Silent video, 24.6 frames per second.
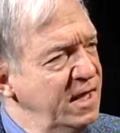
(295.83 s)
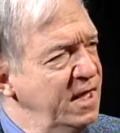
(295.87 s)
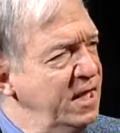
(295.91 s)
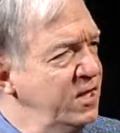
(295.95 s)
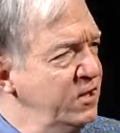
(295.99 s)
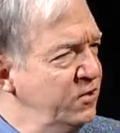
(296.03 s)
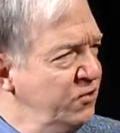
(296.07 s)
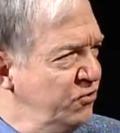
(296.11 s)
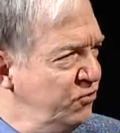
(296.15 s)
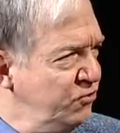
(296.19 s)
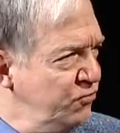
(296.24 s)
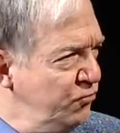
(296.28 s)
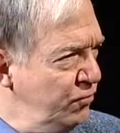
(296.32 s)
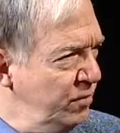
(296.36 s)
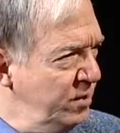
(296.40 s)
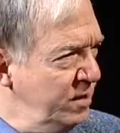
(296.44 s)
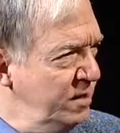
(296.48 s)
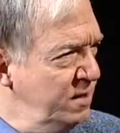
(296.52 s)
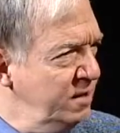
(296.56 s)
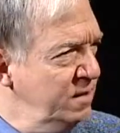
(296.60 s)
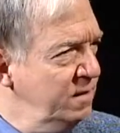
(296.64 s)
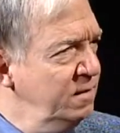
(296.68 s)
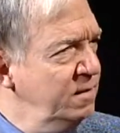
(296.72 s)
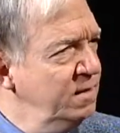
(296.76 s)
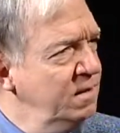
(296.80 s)

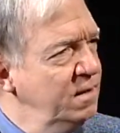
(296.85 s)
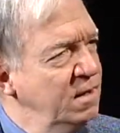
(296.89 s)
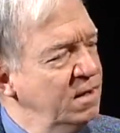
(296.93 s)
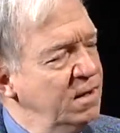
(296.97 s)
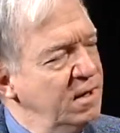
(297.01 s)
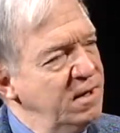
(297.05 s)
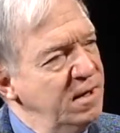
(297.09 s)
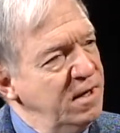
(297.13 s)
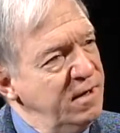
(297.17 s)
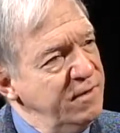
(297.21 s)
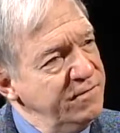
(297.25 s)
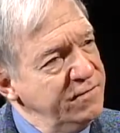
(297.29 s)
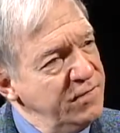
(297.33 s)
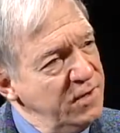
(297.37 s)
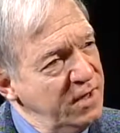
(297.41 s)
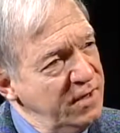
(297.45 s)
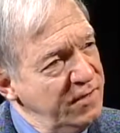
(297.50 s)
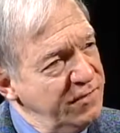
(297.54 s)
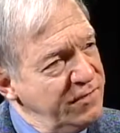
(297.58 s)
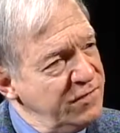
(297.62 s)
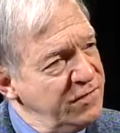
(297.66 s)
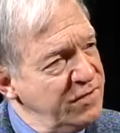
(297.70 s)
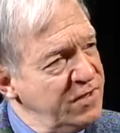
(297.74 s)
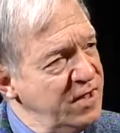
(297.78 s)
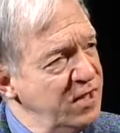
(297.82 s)
history
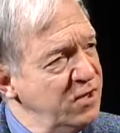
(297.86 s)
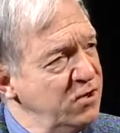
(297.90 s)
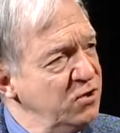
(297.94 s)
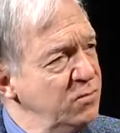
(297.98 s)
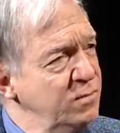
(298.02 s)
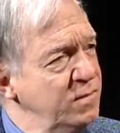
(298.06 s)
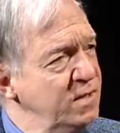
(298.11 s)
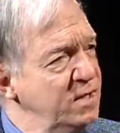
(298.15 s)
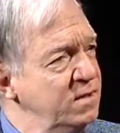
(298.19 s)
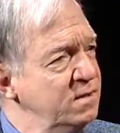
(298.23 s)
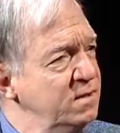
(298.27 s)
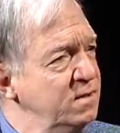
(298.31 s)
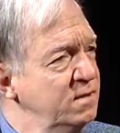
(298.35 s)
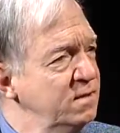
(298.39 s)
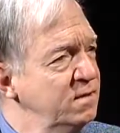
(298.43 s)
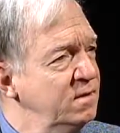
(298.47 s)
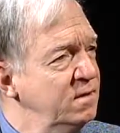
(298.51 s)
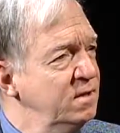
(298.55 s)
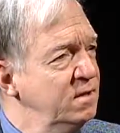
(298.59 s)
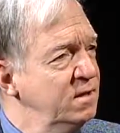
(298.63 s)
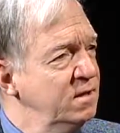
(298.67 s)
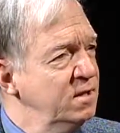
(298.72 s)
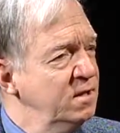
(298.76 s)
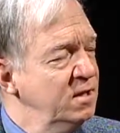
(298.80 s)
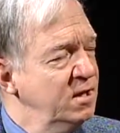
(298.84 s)
of settlement
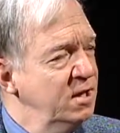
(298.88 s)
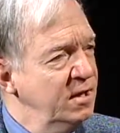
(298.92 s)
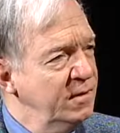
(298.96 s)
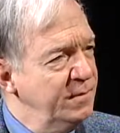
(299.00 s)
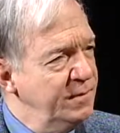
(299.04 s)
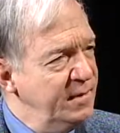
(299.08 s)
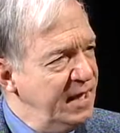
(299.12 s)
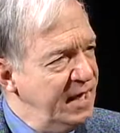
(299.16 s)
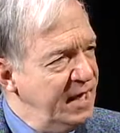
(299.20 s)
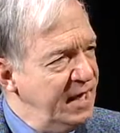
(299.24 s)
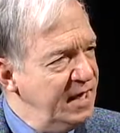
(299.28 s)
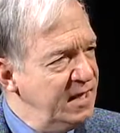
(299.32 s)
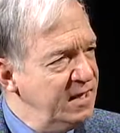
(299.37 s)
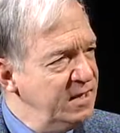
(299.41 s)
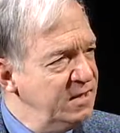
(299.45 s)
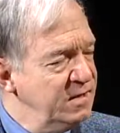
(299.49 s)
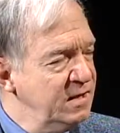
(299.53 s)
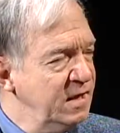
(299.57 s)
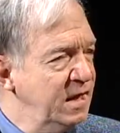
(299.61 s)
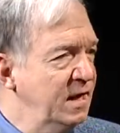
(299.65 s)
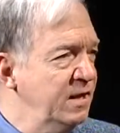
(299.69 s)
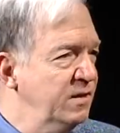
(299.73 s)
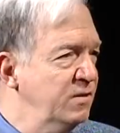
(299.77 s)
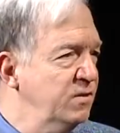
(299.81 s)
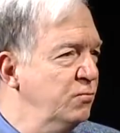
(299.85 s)
and
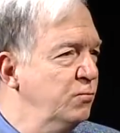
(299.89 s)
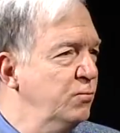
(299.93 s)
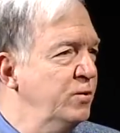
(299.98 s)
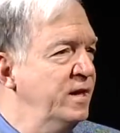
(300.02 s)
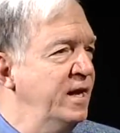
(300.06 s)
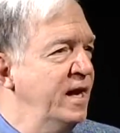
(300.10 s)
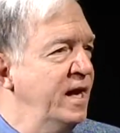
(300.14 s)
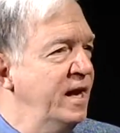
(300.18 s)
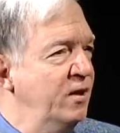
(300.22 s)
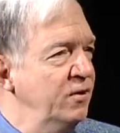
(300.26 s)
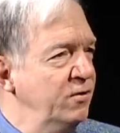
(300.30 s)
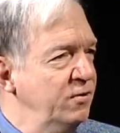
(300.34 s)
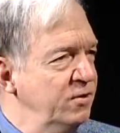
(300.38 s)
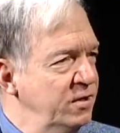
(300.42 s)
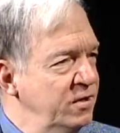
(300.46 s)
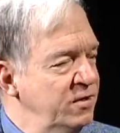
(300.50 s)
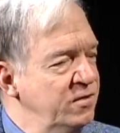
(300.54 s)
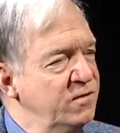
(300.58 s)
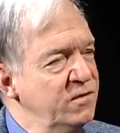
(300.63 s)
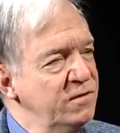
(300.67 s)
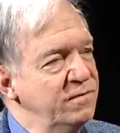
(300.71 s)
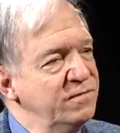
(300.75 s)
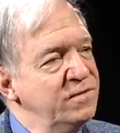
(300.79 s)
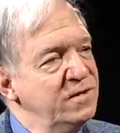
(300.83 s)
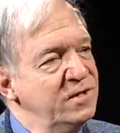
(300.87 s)
the realities of today?